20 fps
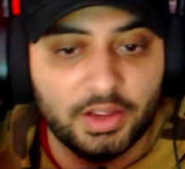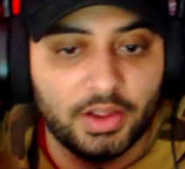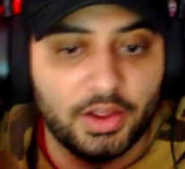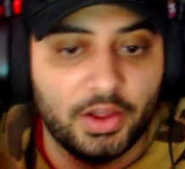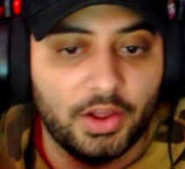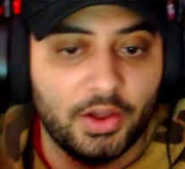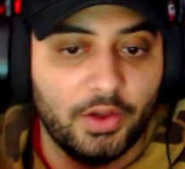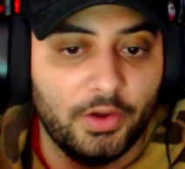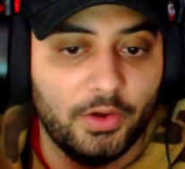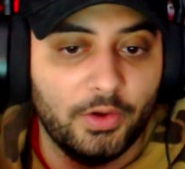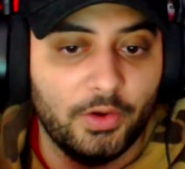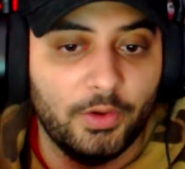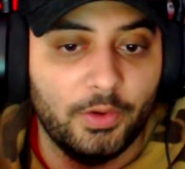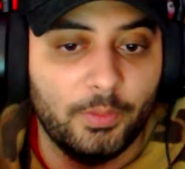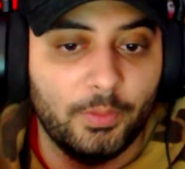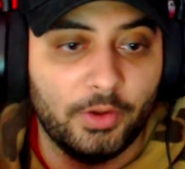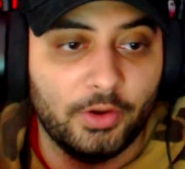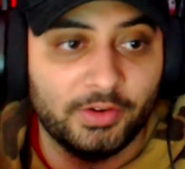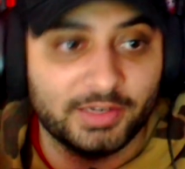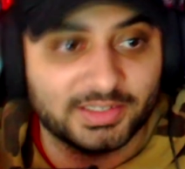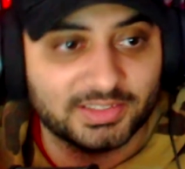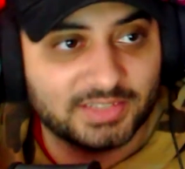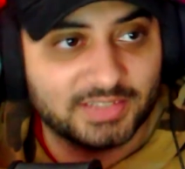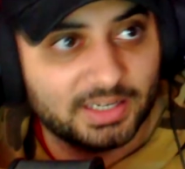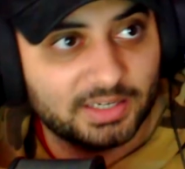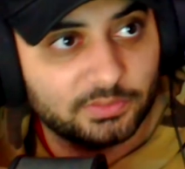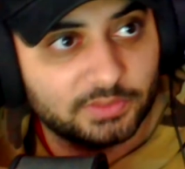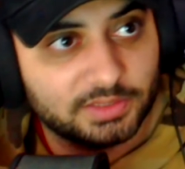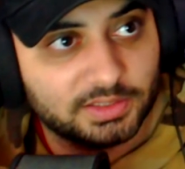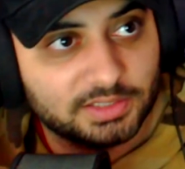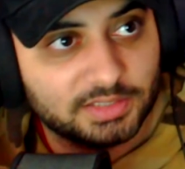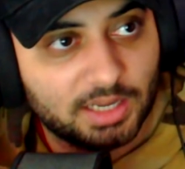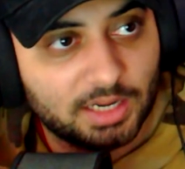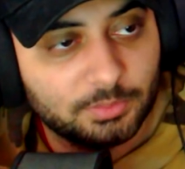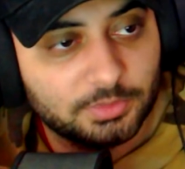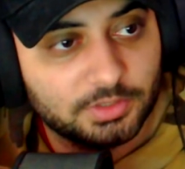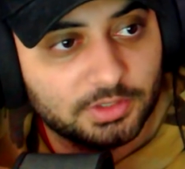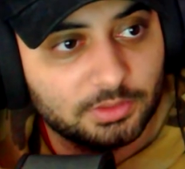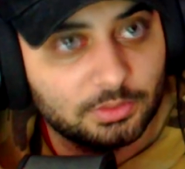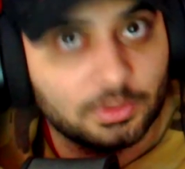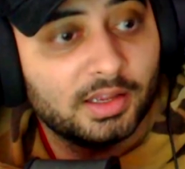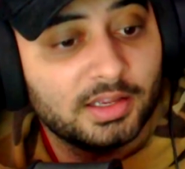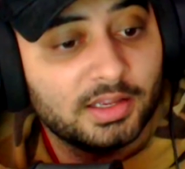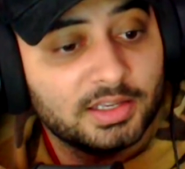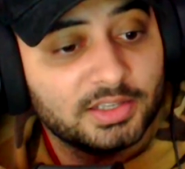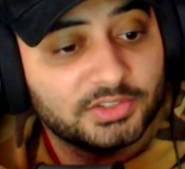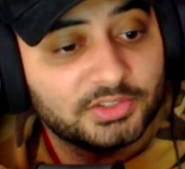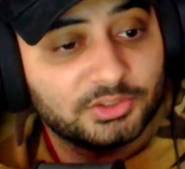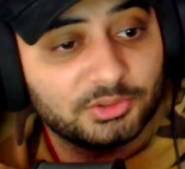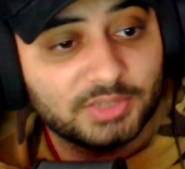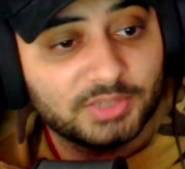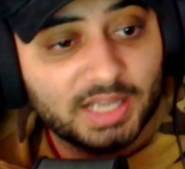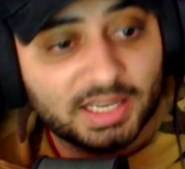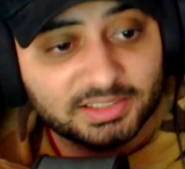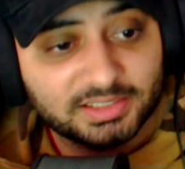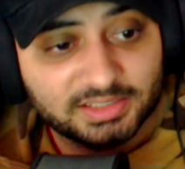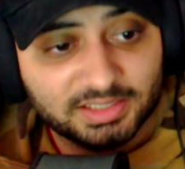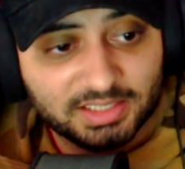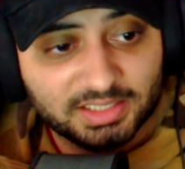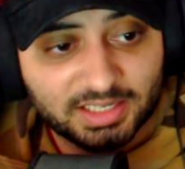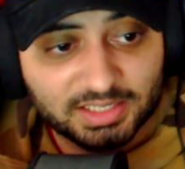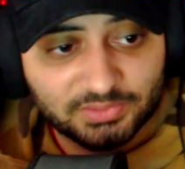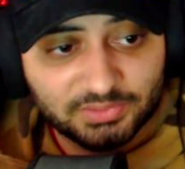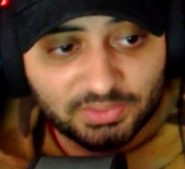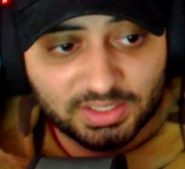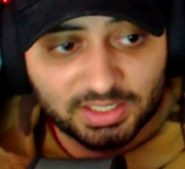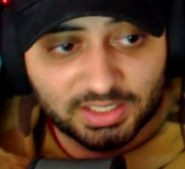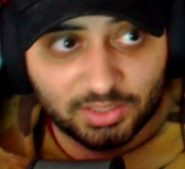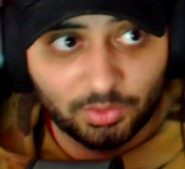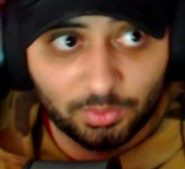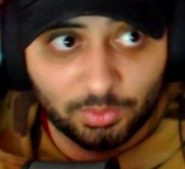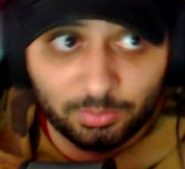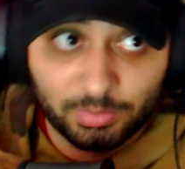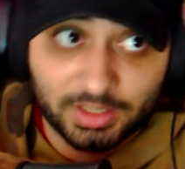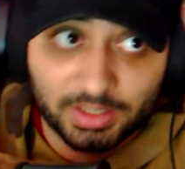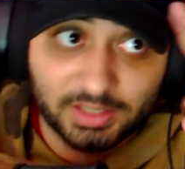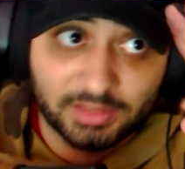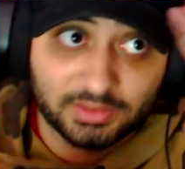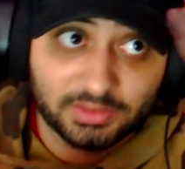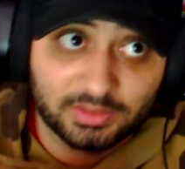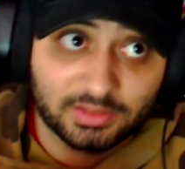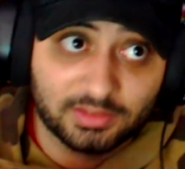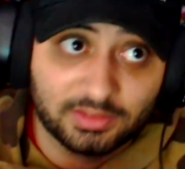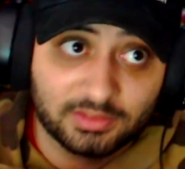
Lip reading: are excited for this game too. See you guys in the next video. Peace.